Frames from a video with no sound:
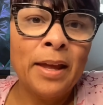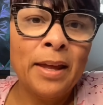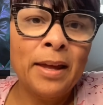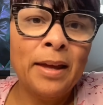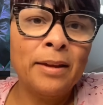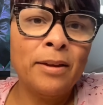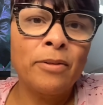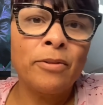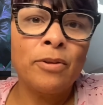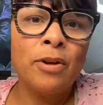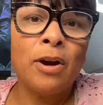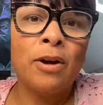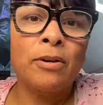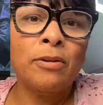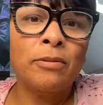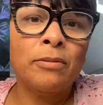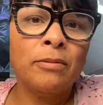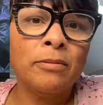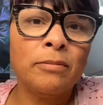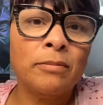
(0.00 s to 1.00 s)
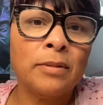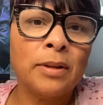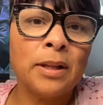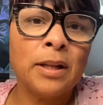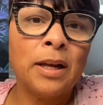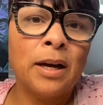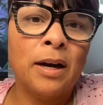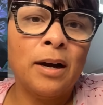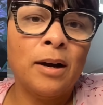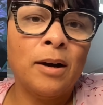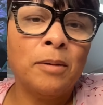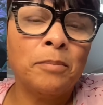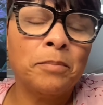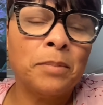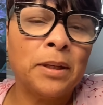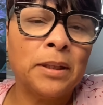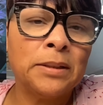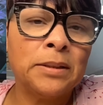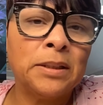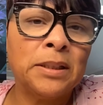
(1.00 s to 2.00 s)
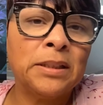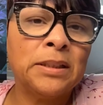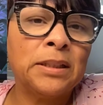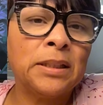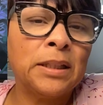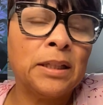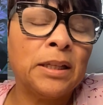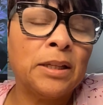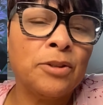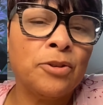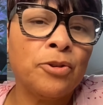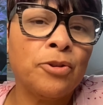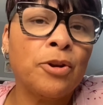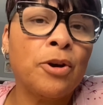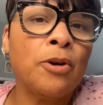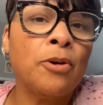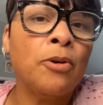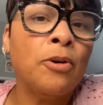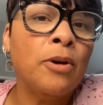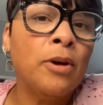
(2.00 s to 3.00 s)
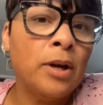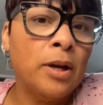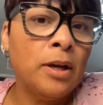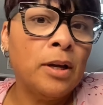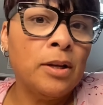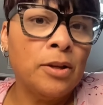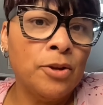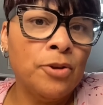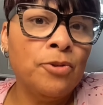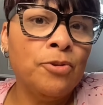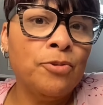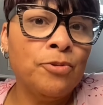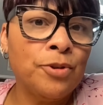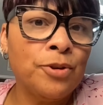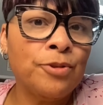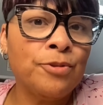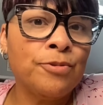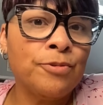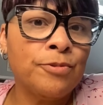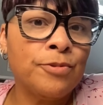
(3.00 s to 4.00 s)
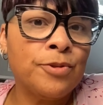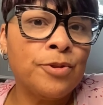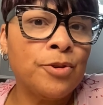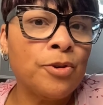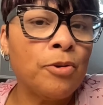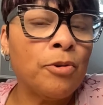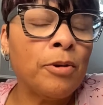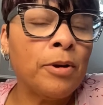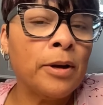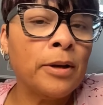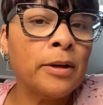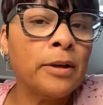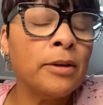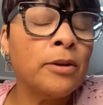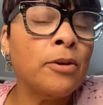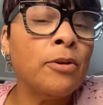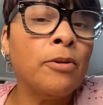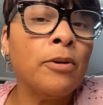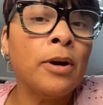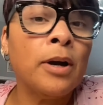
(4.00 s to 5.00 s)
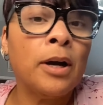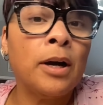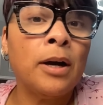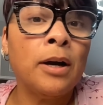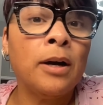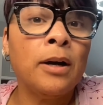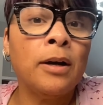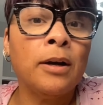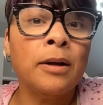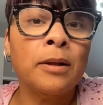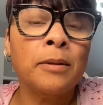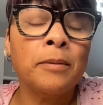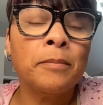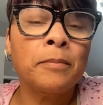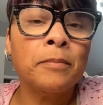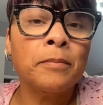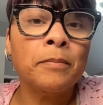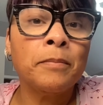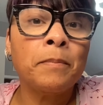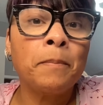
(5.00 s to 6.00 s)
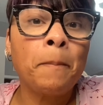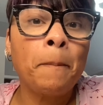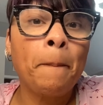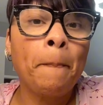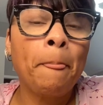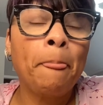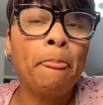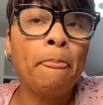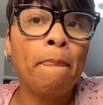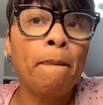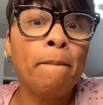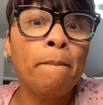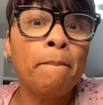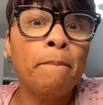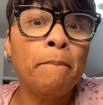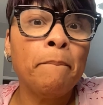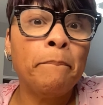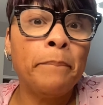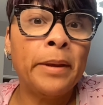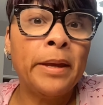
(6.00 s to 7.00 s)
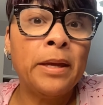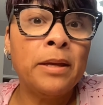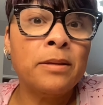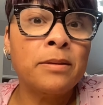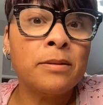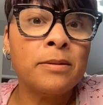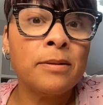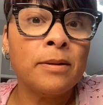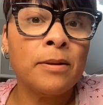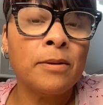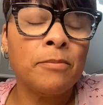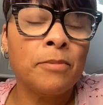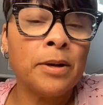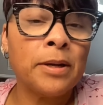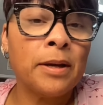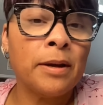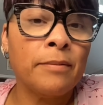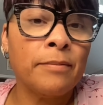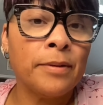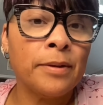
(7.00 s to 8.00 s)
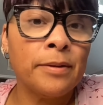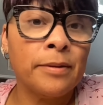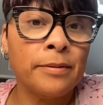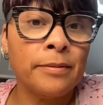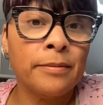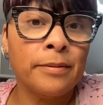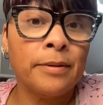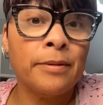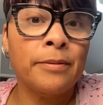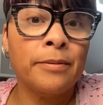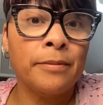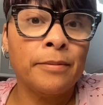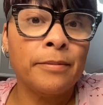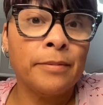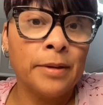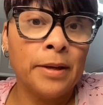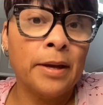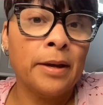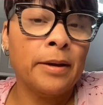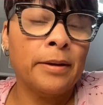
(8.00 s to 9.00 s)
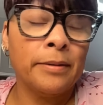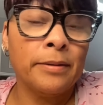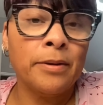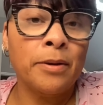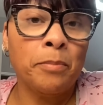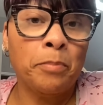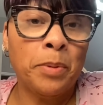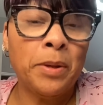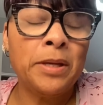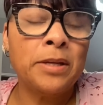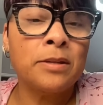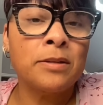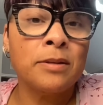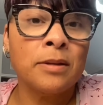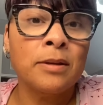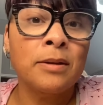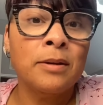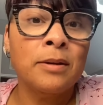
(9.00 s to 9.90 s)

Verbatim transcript: you know, because um, he said, you know, you used your your uh, piece or whatever your your yeah your piece,